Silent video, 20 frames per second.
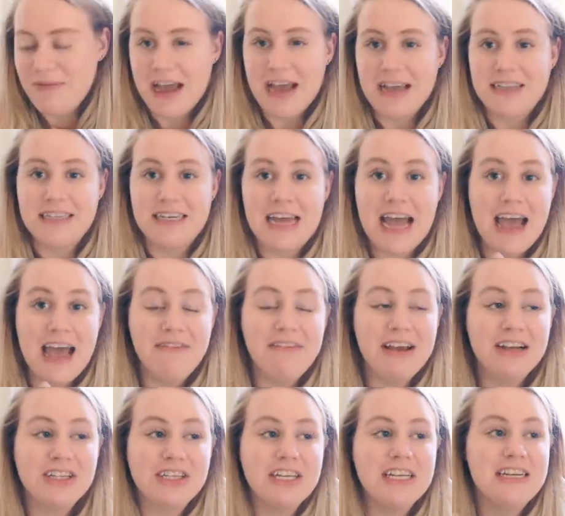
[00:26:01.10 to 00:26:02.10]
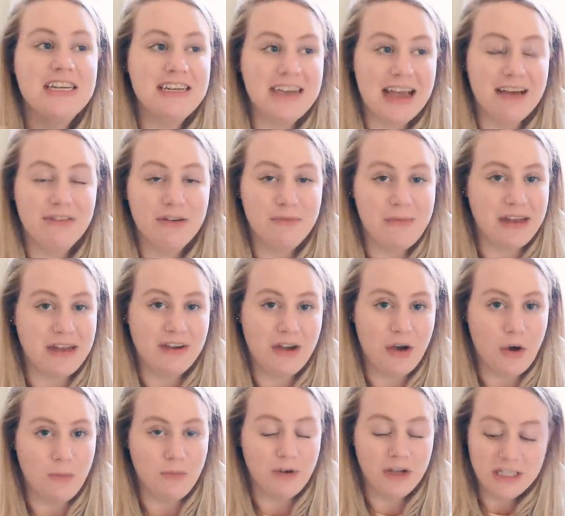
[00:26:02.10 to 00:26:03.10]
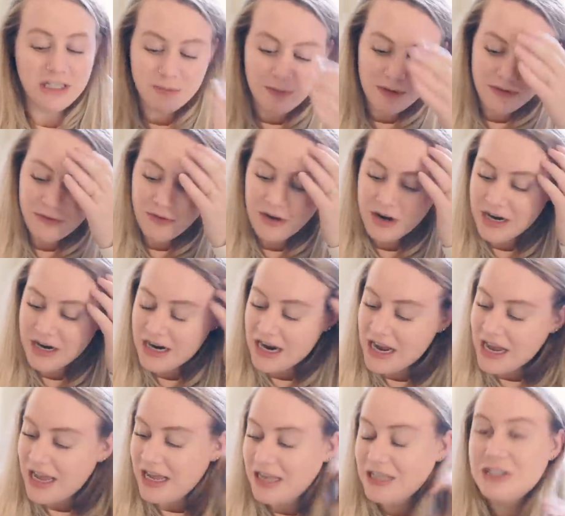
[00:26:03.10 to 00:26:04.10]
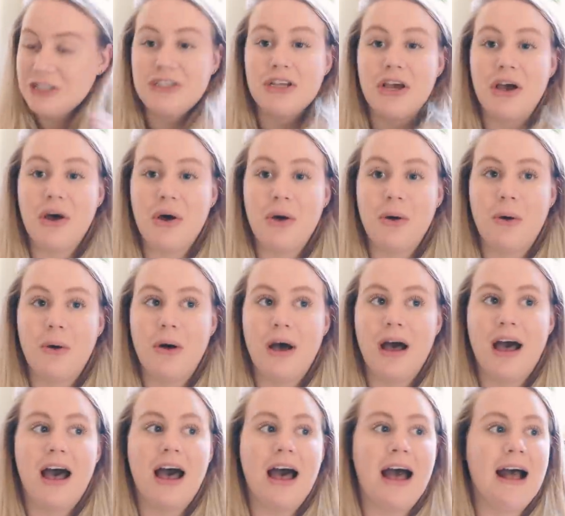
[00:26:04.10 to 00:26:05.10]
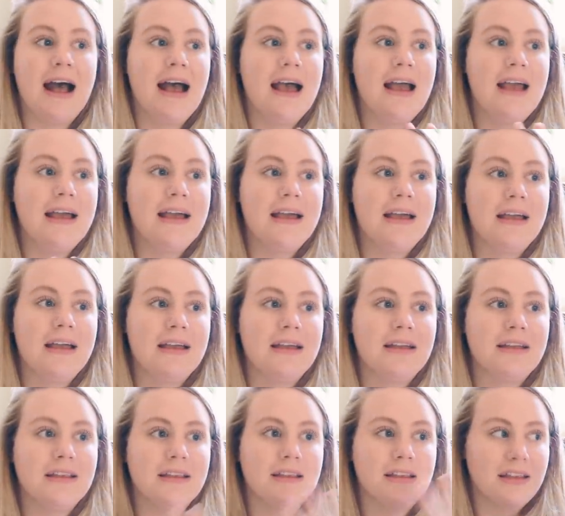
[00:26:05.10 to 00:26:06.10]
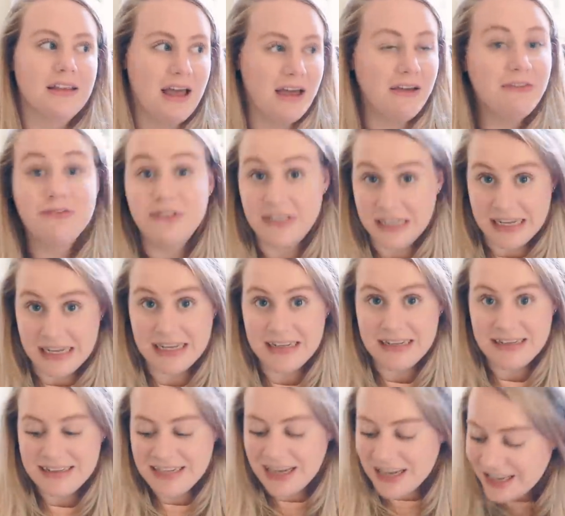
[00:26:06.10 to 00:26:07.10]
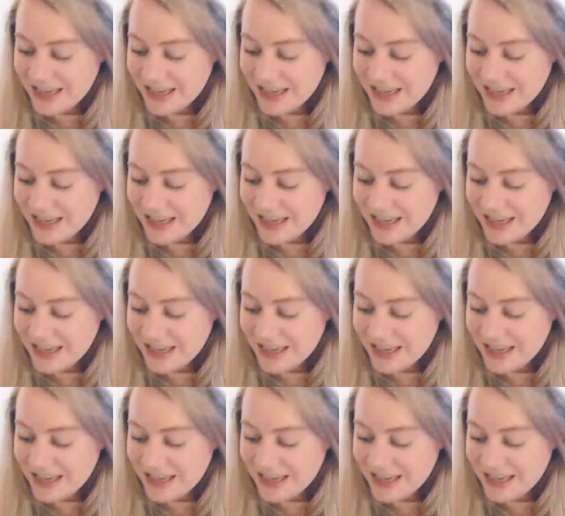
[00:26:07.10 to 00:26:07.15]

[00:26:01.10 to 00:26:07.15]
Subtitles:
Maxx, and I've actually never been to Home Goods before, so I loved it.